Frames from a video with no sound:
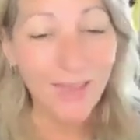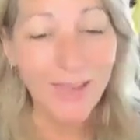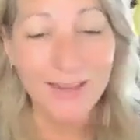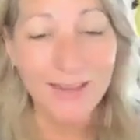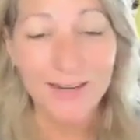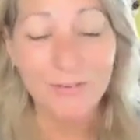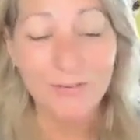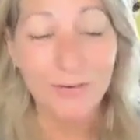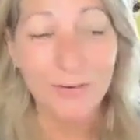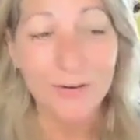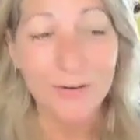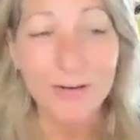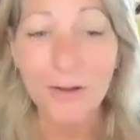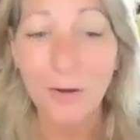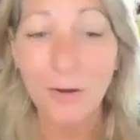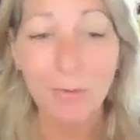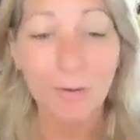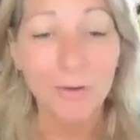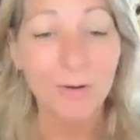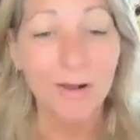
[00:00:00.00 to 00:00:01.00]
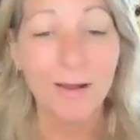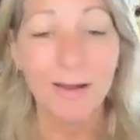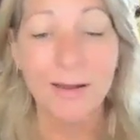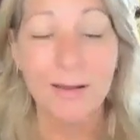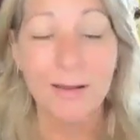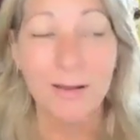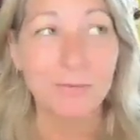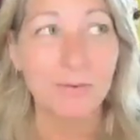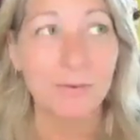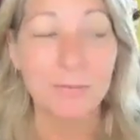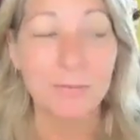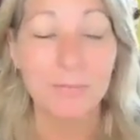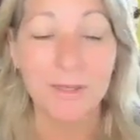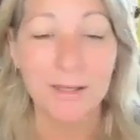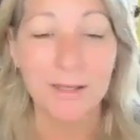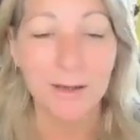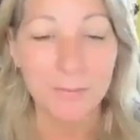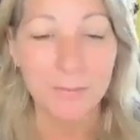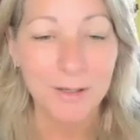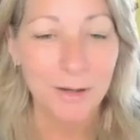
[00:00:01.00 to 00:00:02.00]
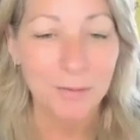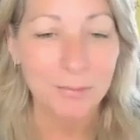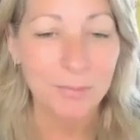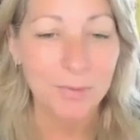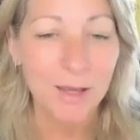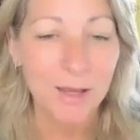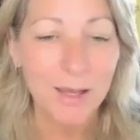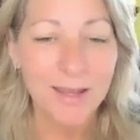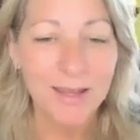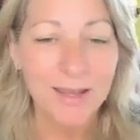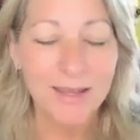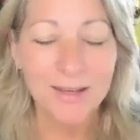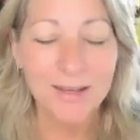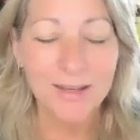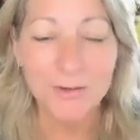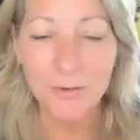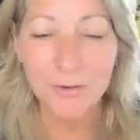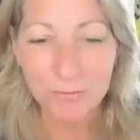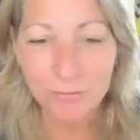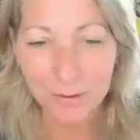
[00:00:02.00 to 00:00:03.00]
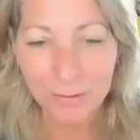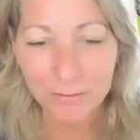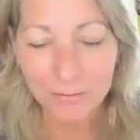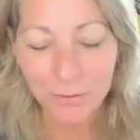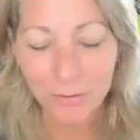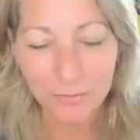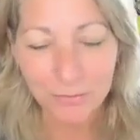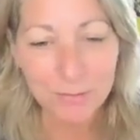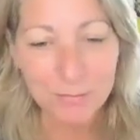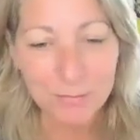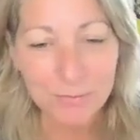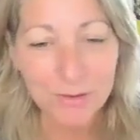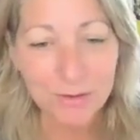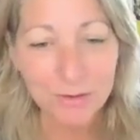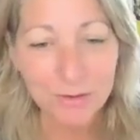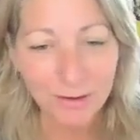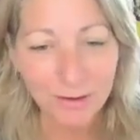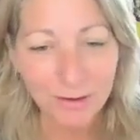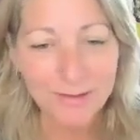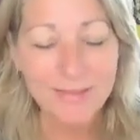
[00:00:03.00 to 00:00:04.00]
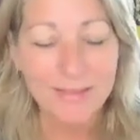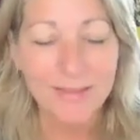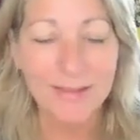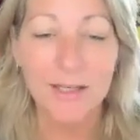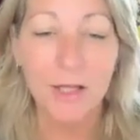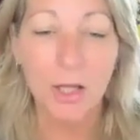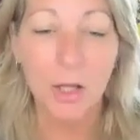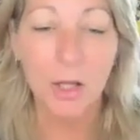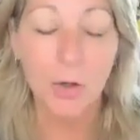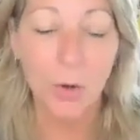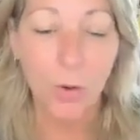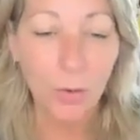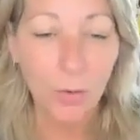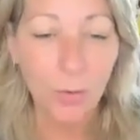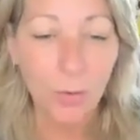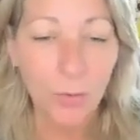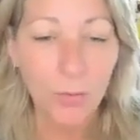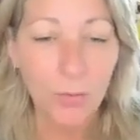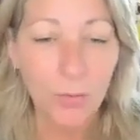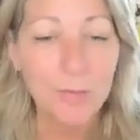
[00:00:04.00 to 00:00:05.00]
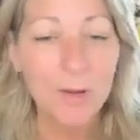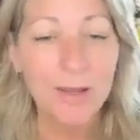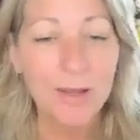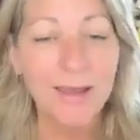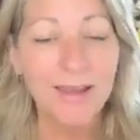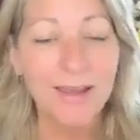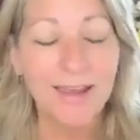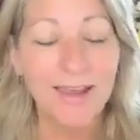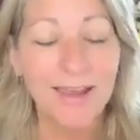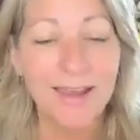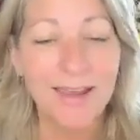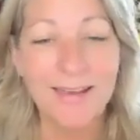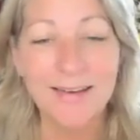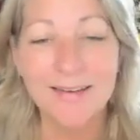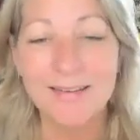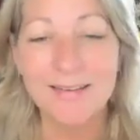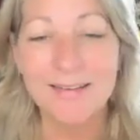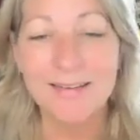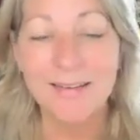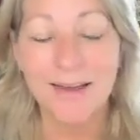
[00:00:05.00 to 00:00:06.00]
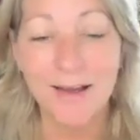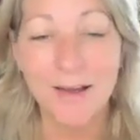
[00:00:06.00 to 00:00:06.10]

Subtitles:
and if you're in Alberta, I have something coming up in November the 9th in Lacombe. And